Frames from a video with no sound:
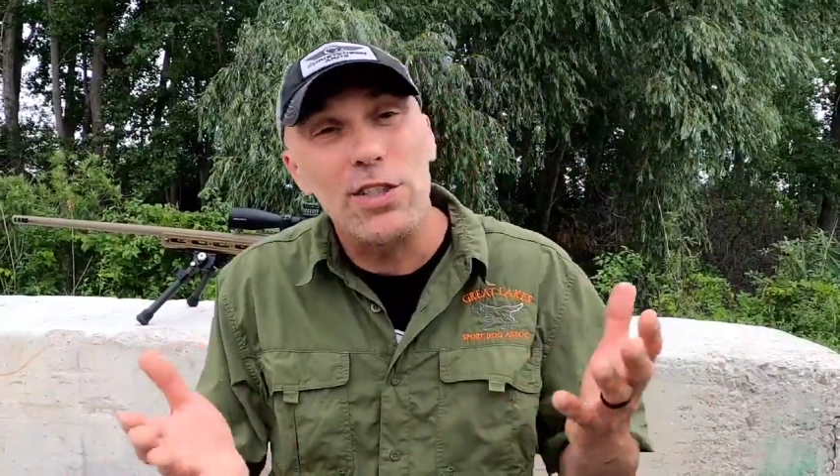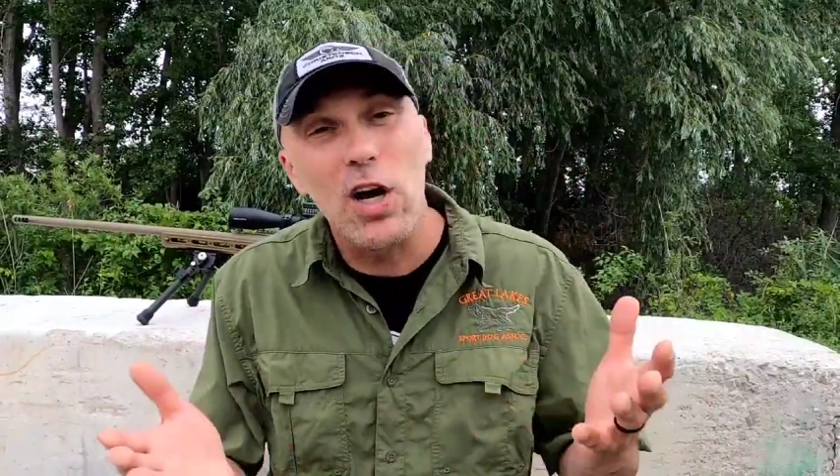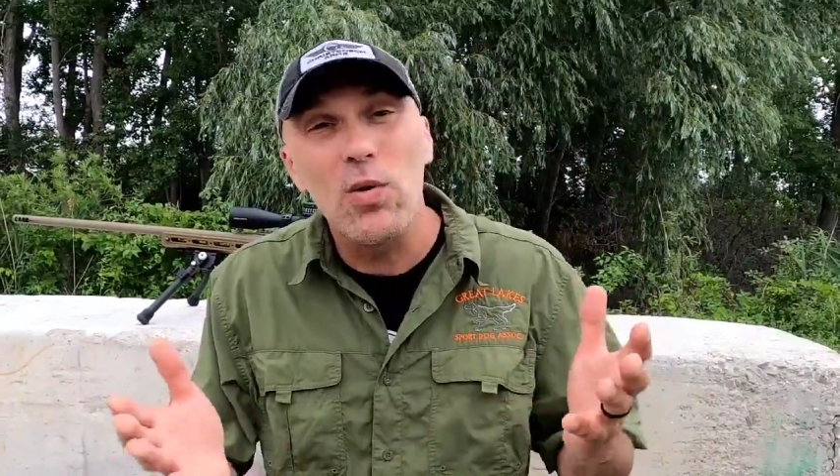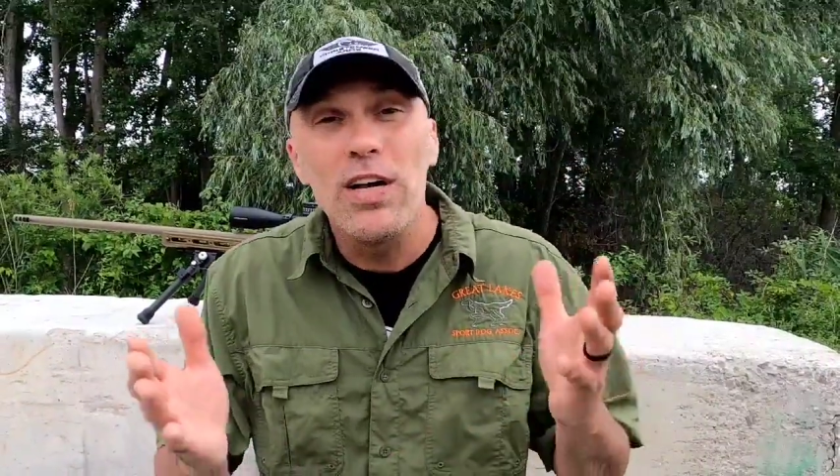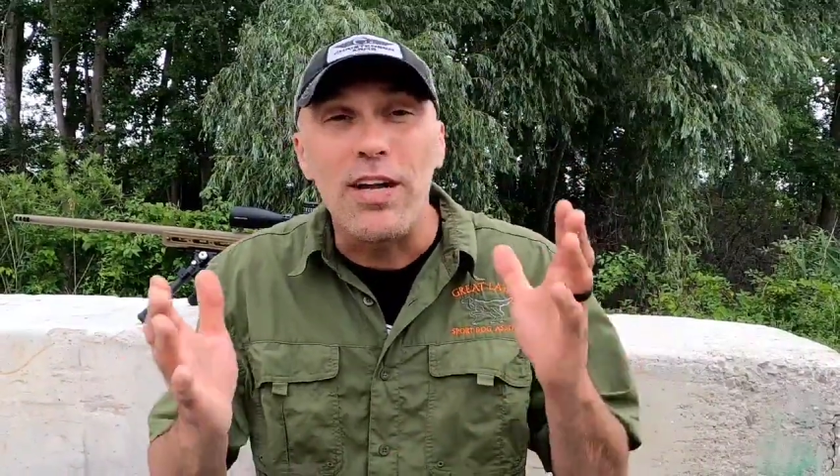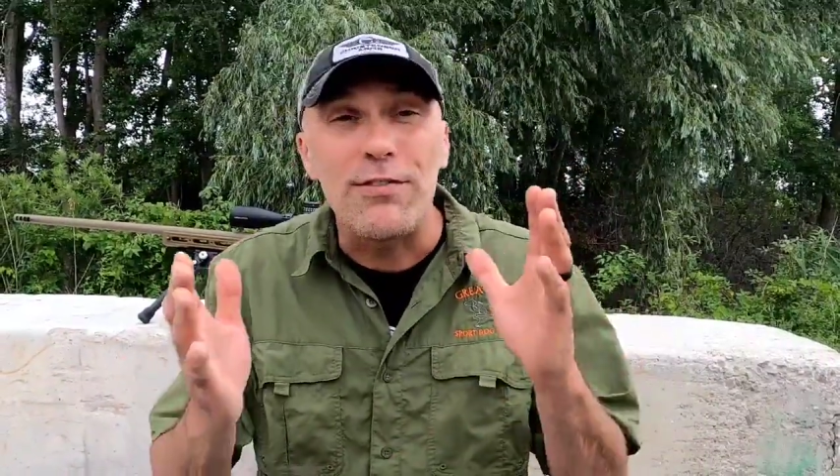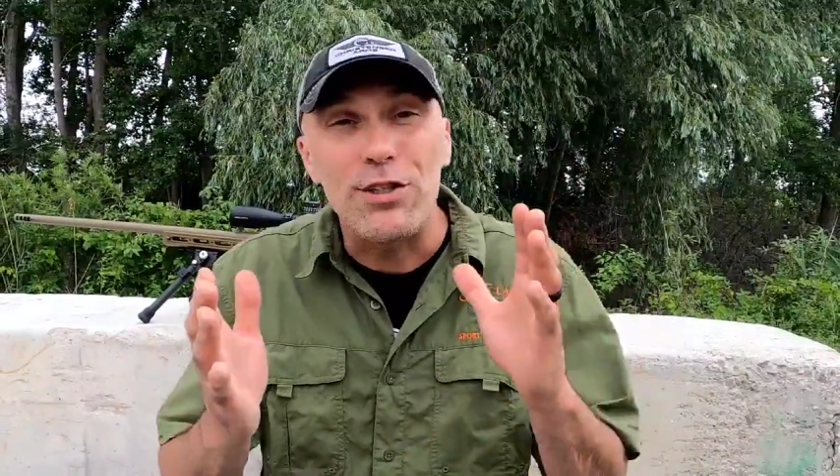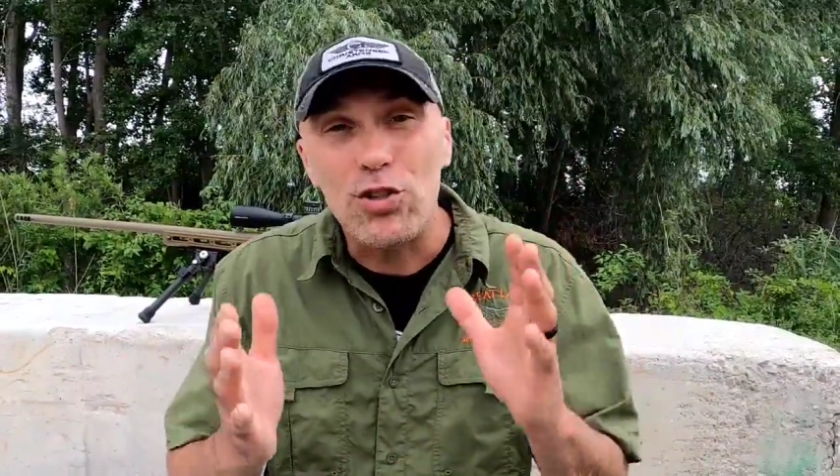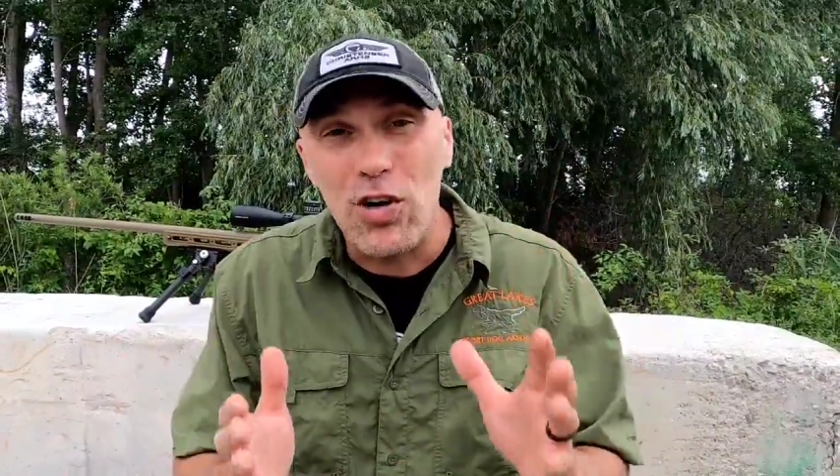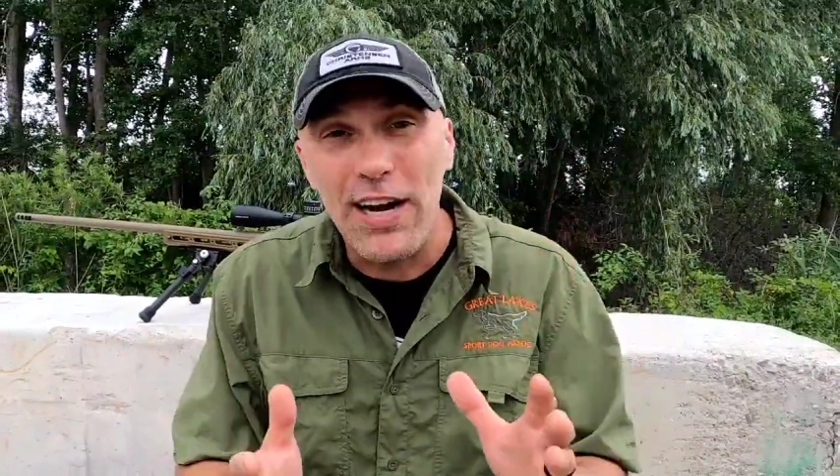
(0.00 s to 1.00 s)
So if you're
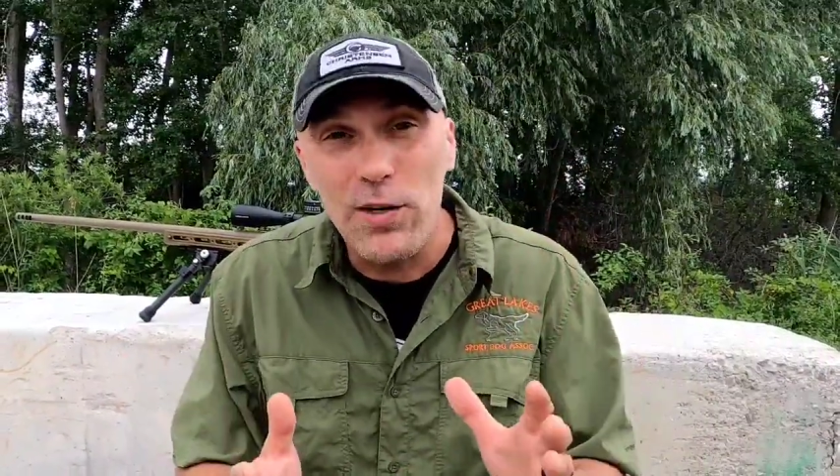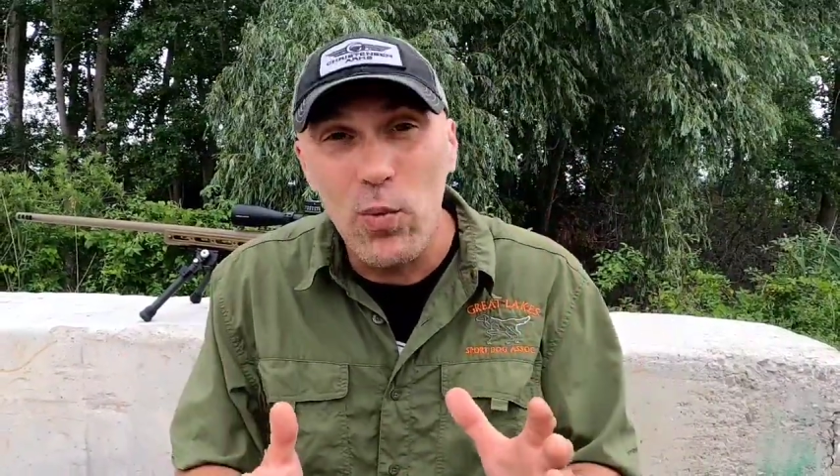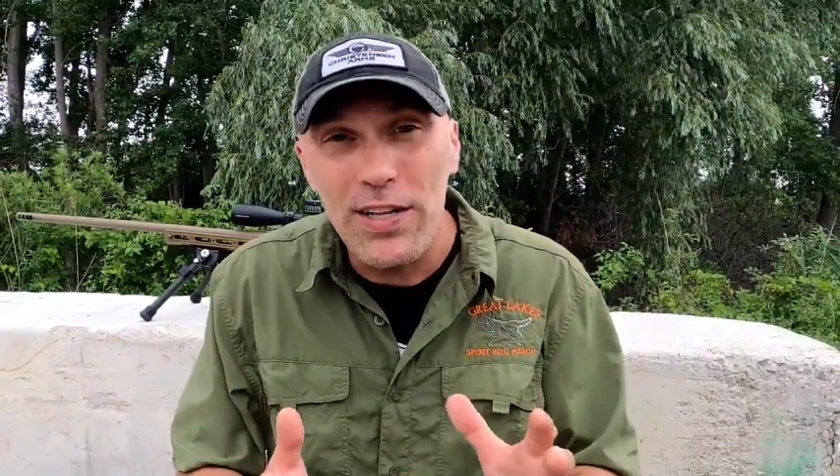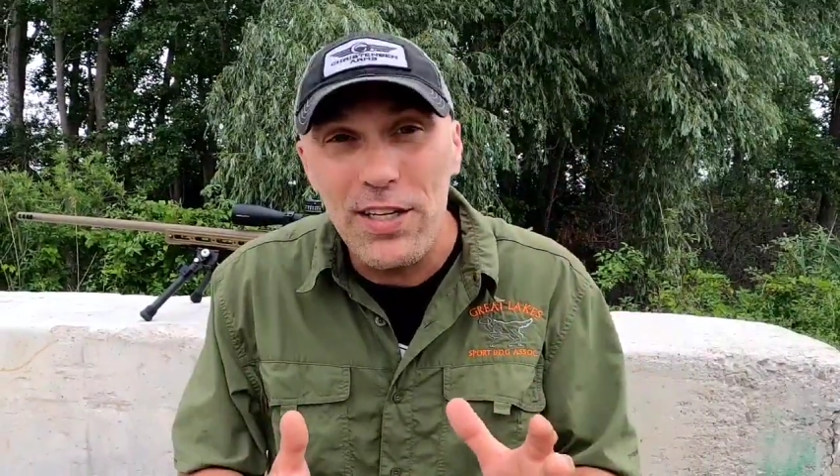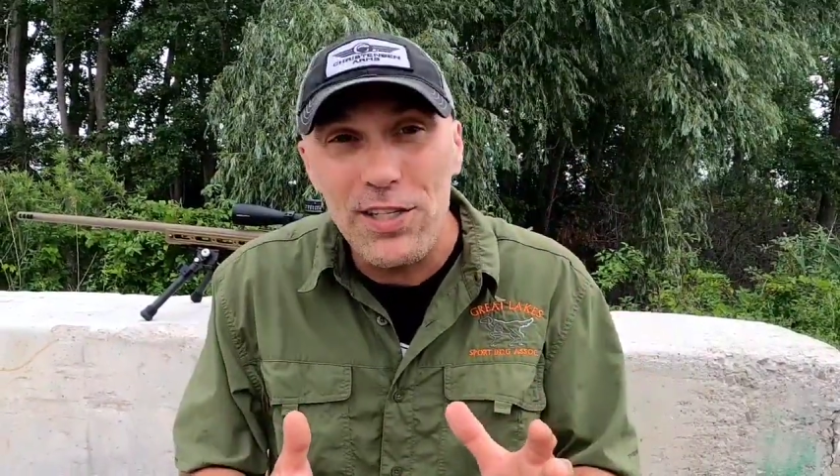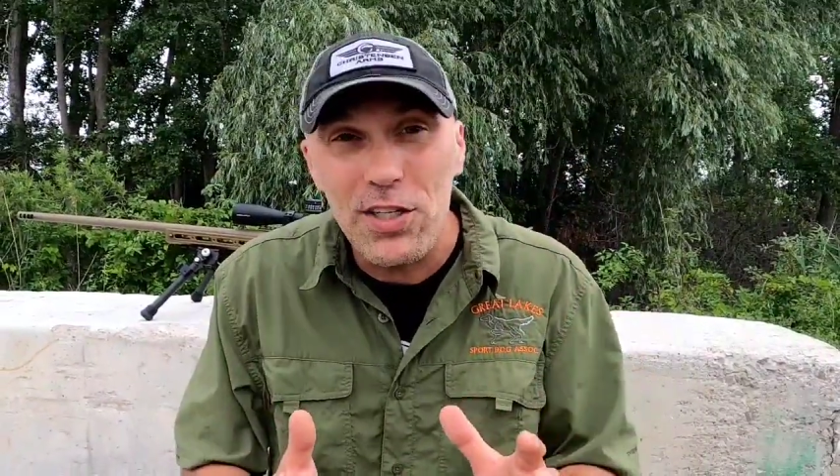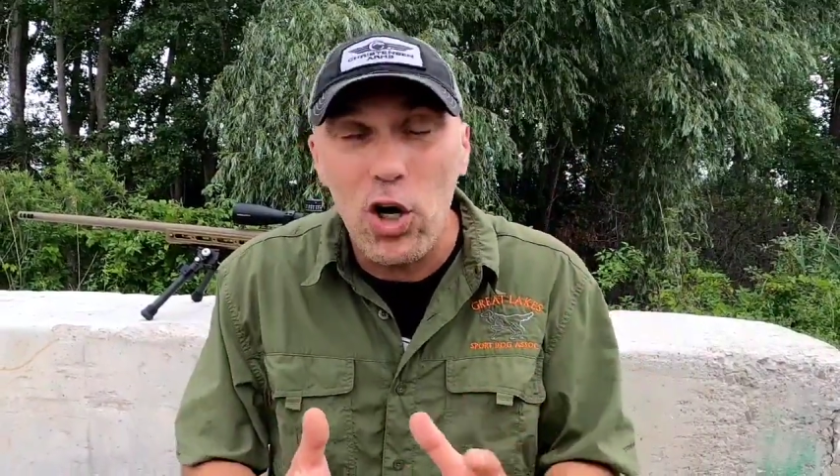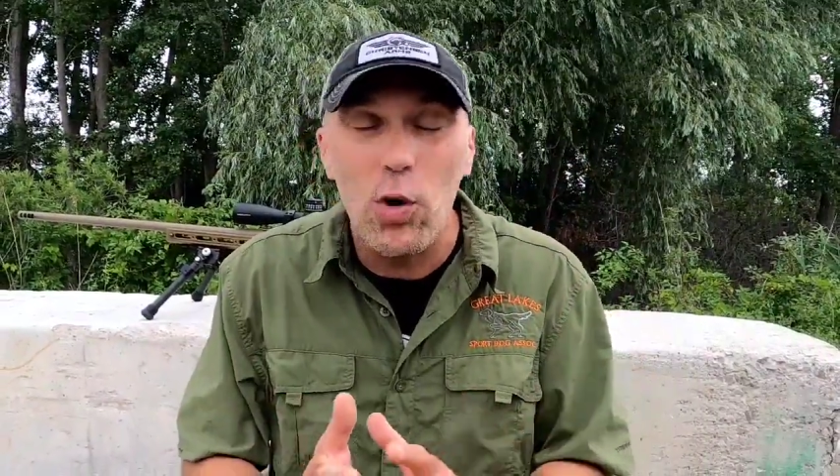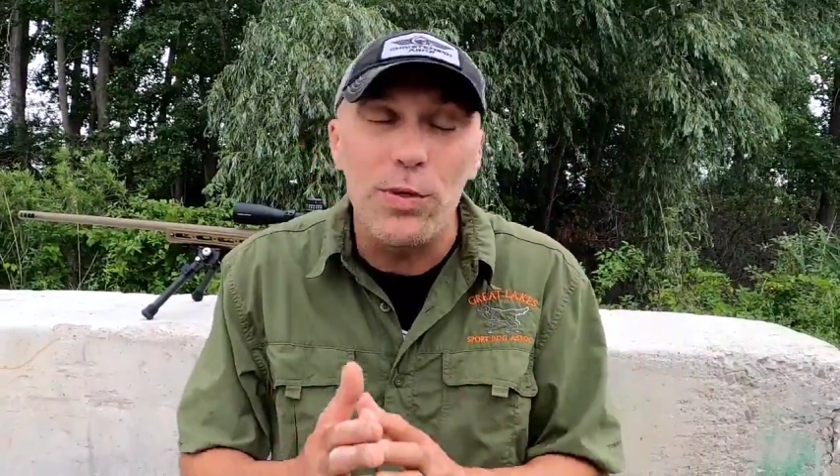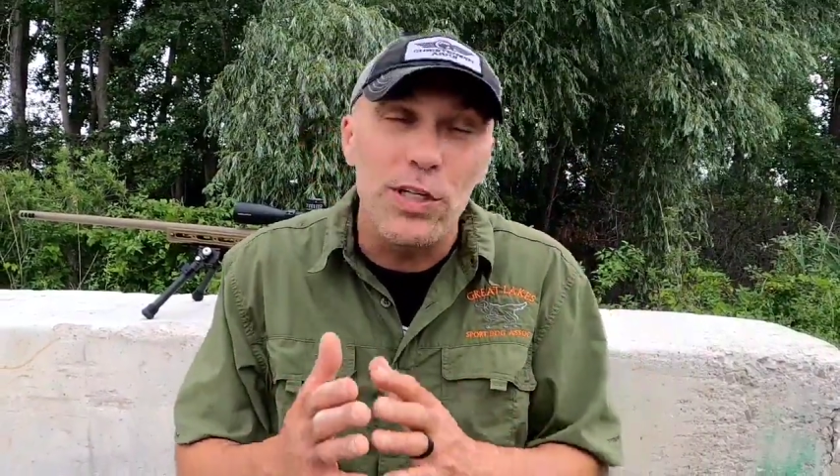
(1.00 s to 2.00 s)
trying to win this scope,